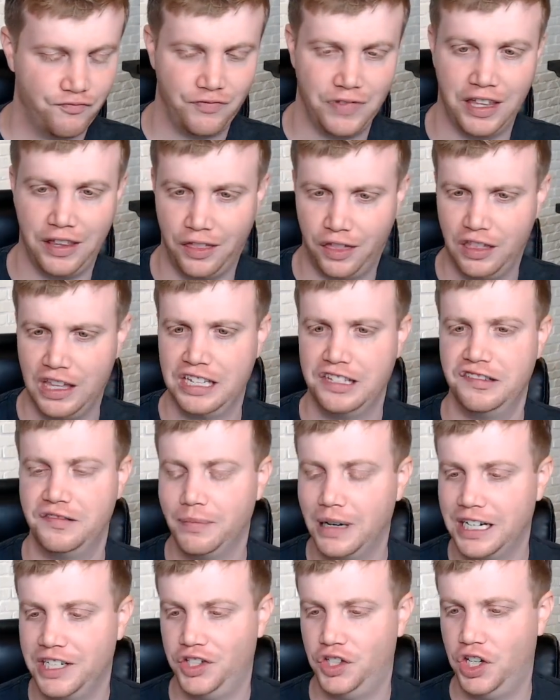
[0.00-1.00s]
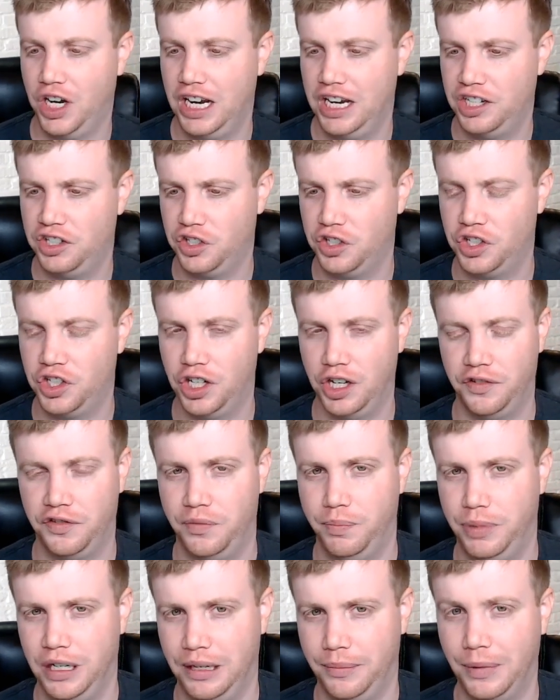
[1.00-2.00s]
things might change and
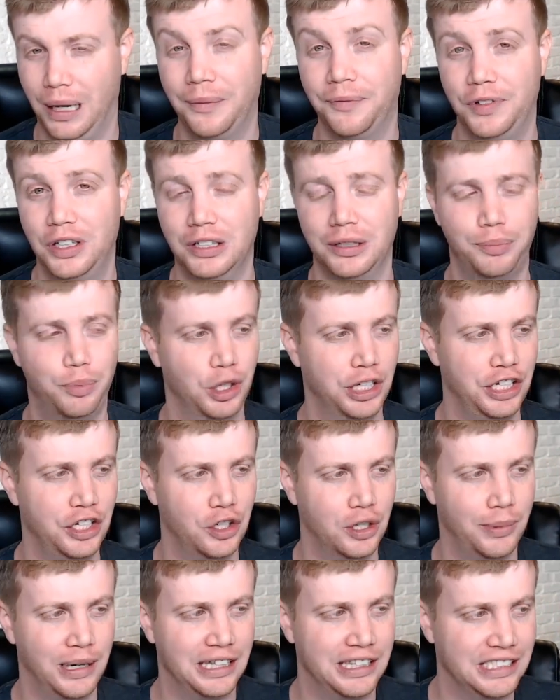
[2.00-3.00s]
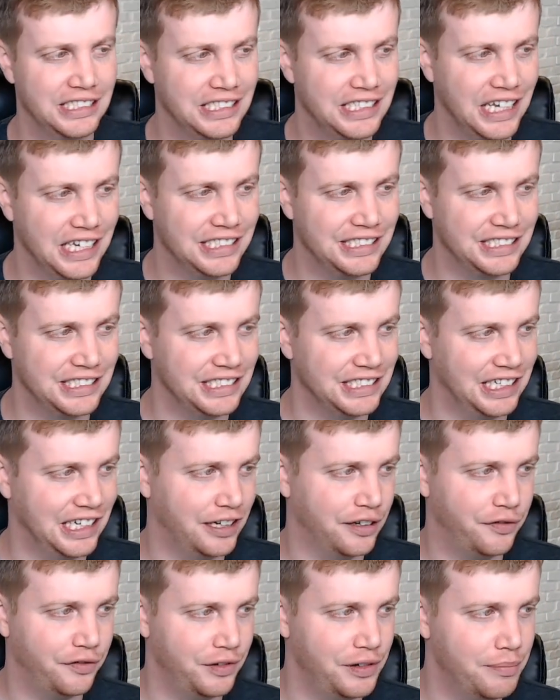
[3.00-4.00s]
shift, but I'm feeling pretty good about these dates. And
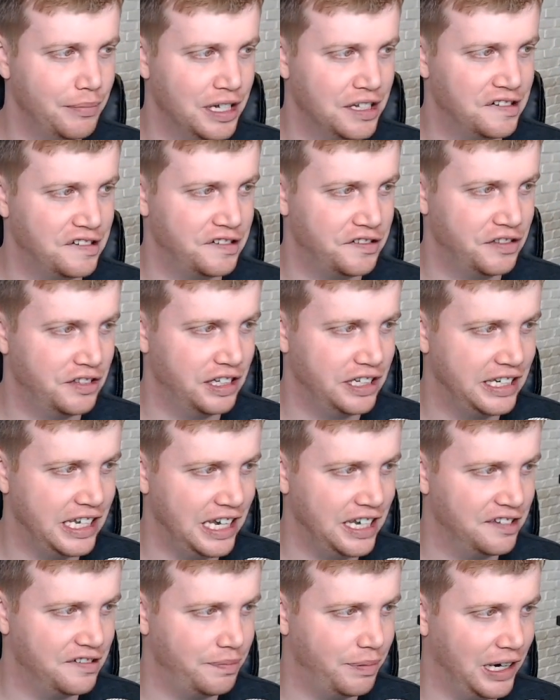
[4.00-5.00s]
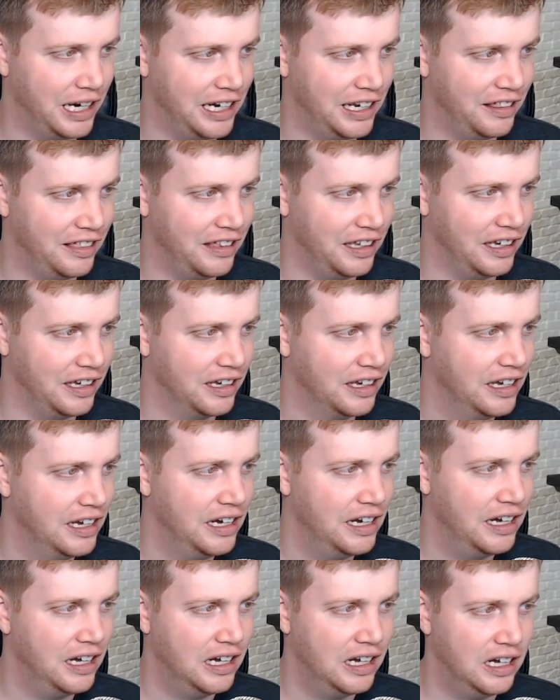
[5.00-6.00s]
if we miss the dates by anything,
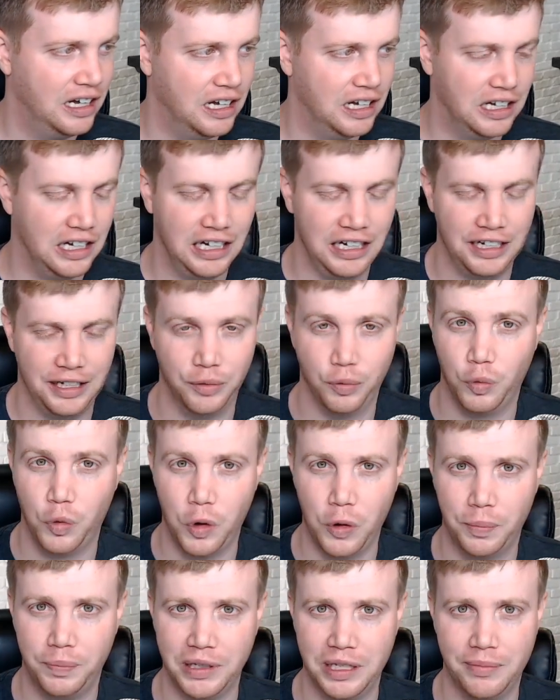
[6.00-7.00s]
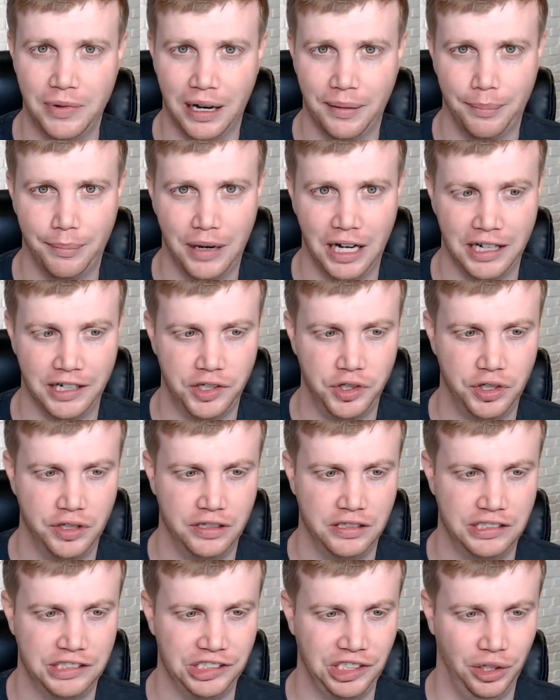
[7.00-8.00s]
it won't be by much.
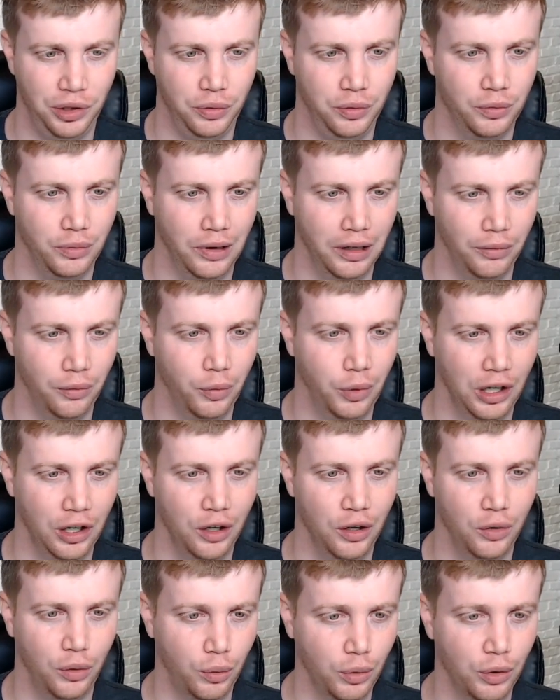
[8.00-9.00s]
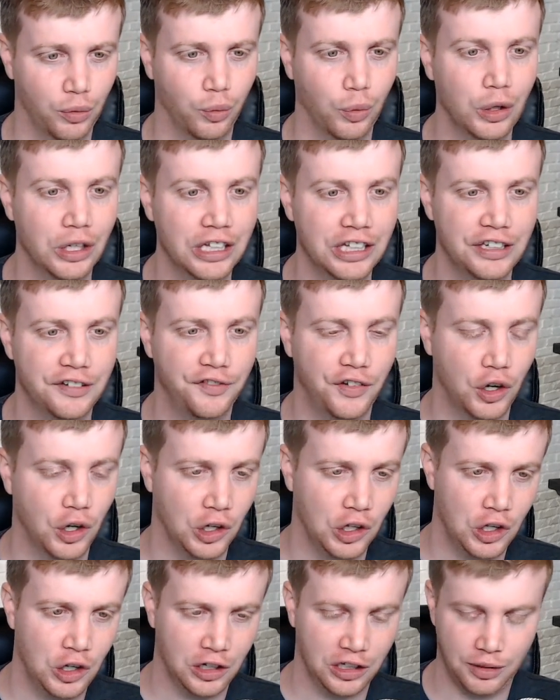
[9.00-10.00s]
So we're really far
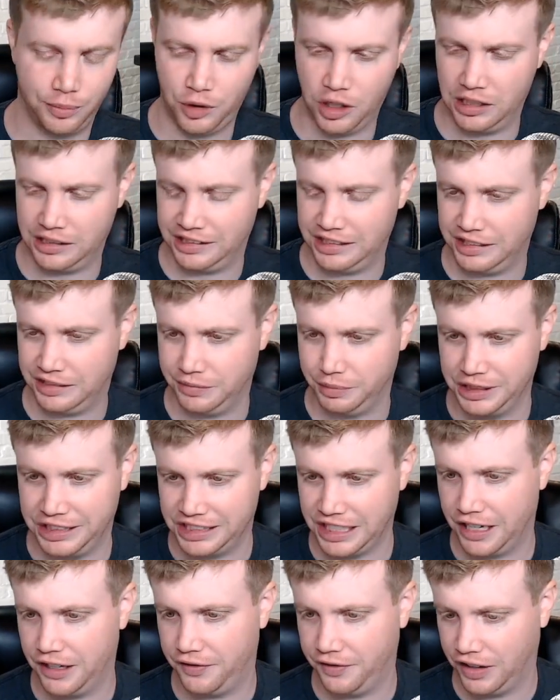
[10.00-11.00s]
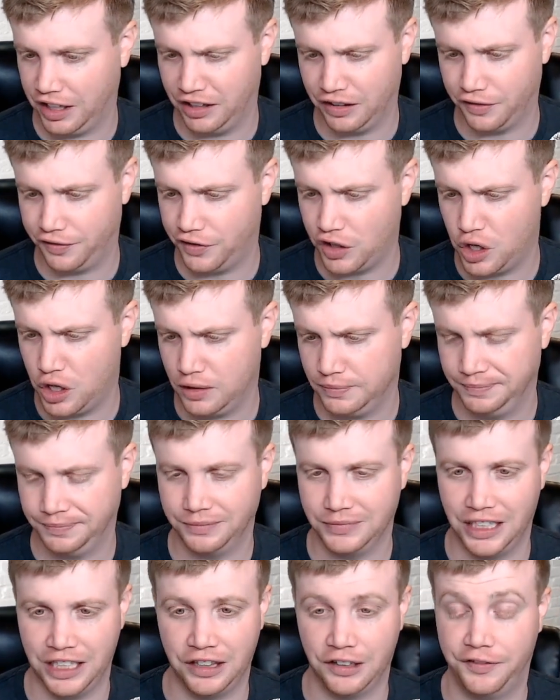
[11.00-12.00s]
along in the process. We said in the fall,
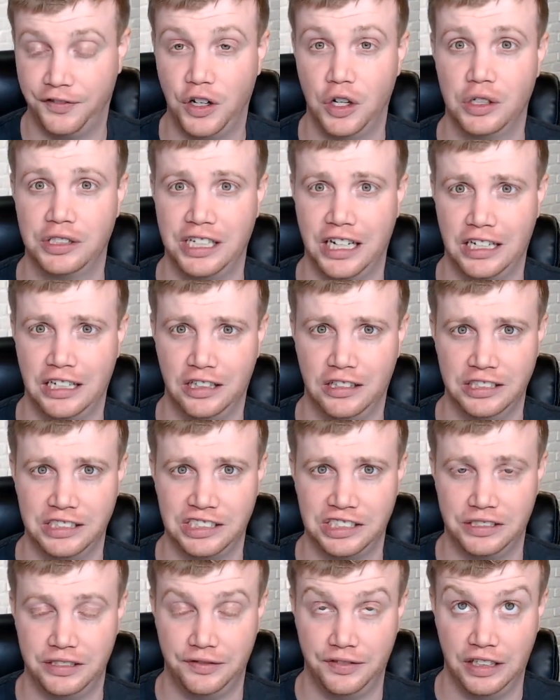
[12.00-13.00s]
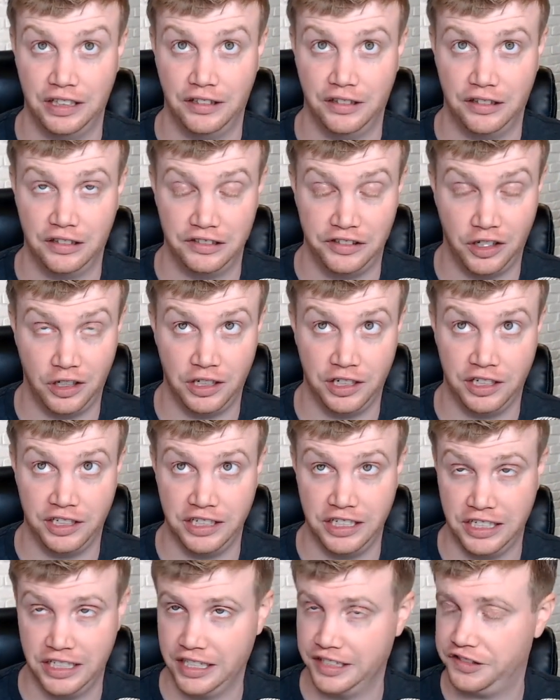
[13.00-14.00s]
and the fall technically started
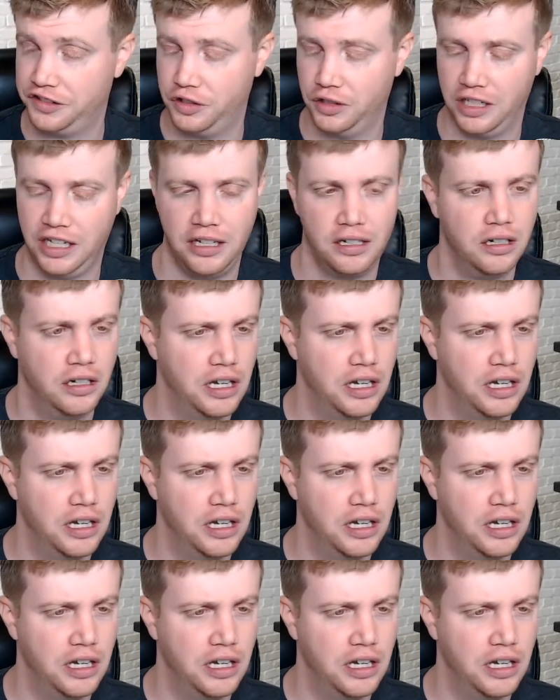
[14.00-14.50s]
yesterday.